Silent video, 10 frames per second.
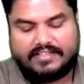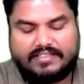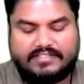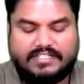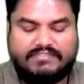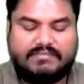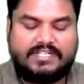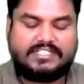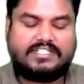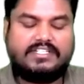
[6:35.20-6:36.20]
This
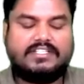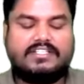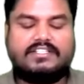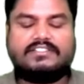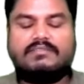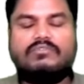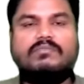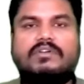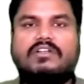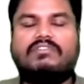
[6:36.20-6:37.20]
information is the
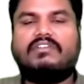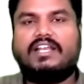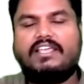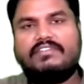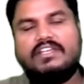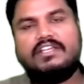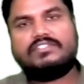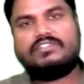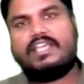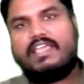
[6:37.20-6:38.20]
blueprint of our life.
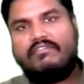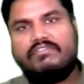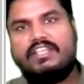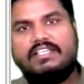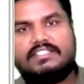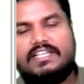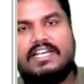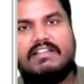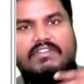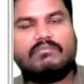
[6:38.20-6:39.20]
So every cell
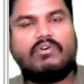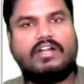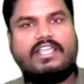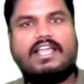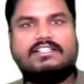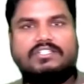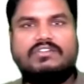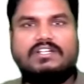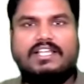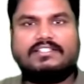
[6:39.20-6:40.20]
in our body has
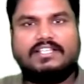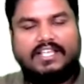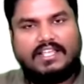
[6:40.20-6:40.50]
nucleus.